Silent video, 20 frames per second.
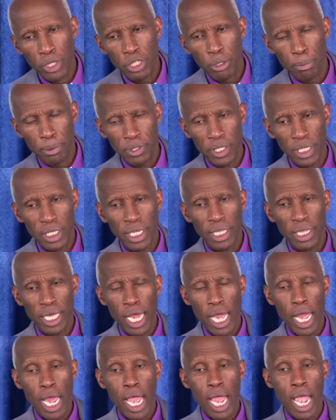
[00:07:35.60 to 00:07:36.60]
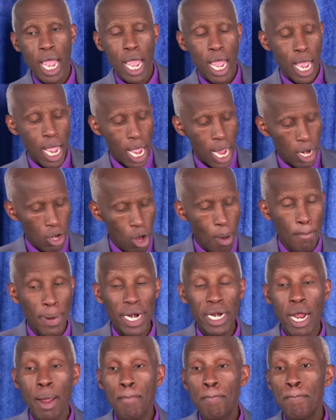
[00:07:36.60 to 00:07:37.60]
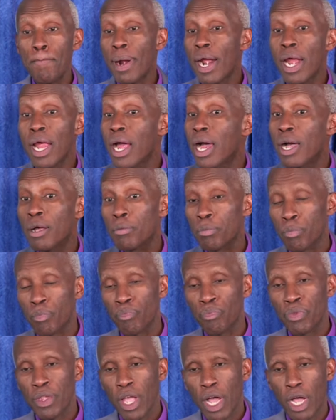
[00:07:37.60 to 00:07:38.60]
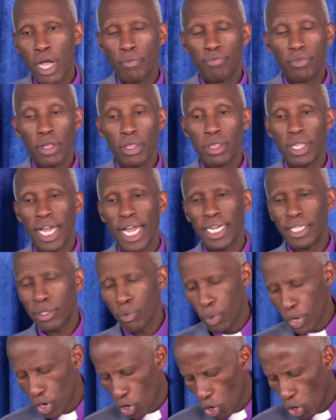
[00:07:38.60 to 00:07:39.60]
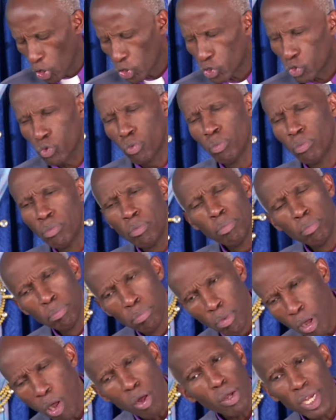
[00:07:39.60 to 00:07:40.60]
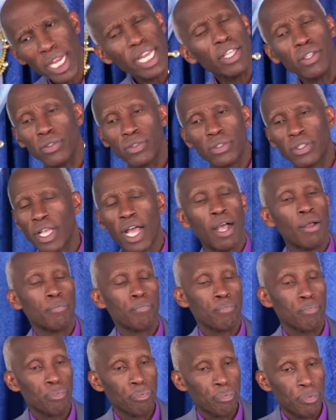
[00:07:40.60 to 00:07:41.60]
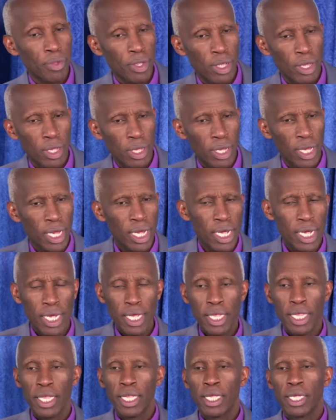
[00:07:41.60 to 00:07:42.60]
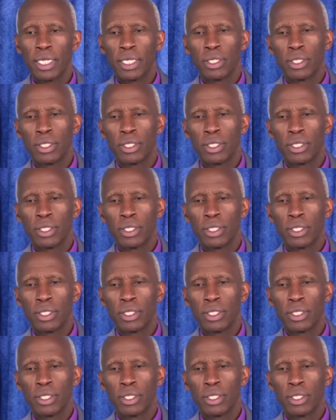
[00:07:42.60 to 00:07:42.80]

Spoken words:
which represented the Roman Empire. After that, we go to more lesser. The